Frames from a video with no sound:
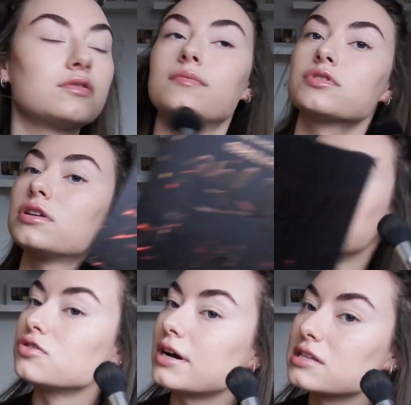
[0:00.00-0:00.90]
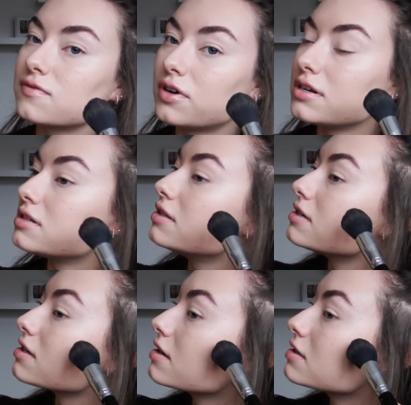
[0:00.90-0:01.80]
So I'm just gonna kind of transfer it to
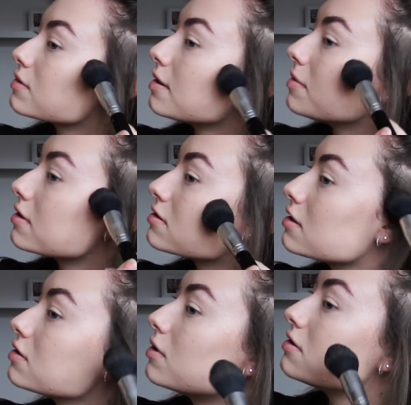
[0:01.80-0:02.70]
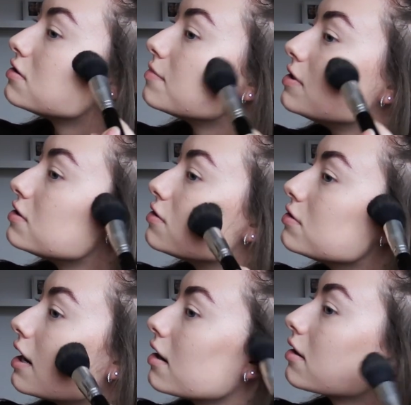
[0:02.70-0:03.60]
this side as well, because I don't want it to be
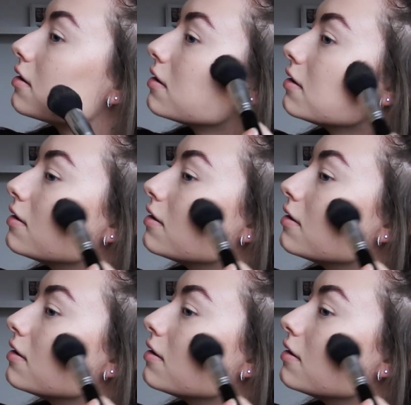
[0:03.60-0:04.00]
too dark.